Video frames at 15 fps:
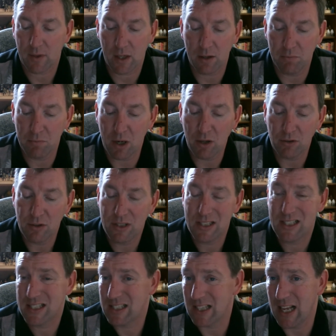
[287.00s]

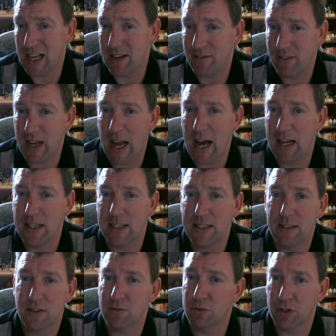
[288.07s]
Most slave
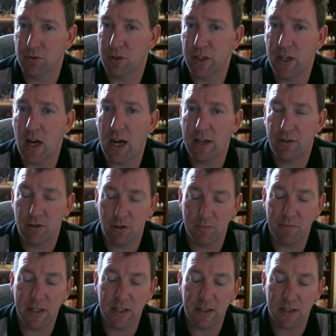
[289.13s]
galleys, which were not
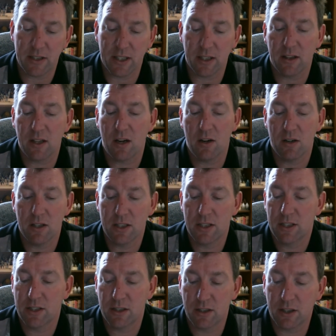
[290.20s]
tremendously
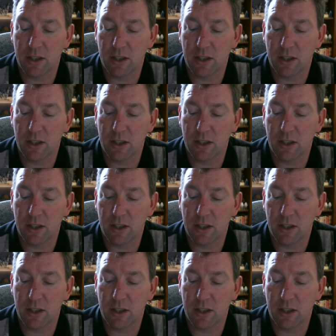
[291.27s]
large,